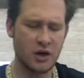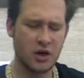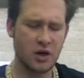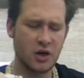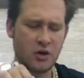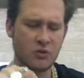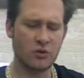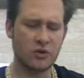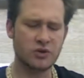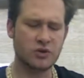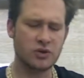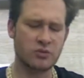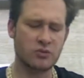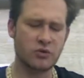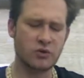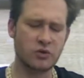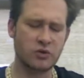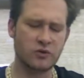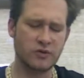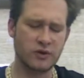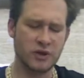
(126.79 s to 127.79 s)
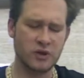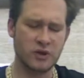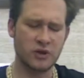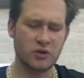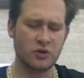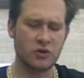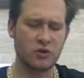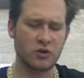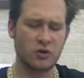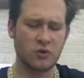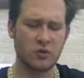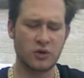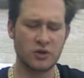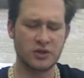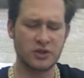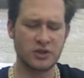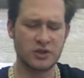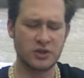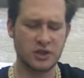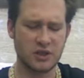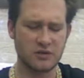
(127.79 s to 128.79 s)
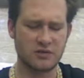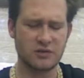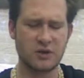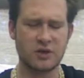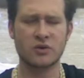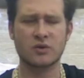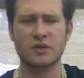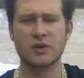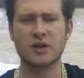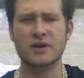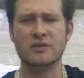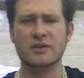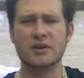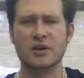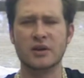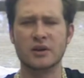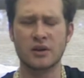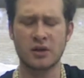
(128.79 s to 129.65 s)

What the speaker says: watching a movie or watching TV or whatever,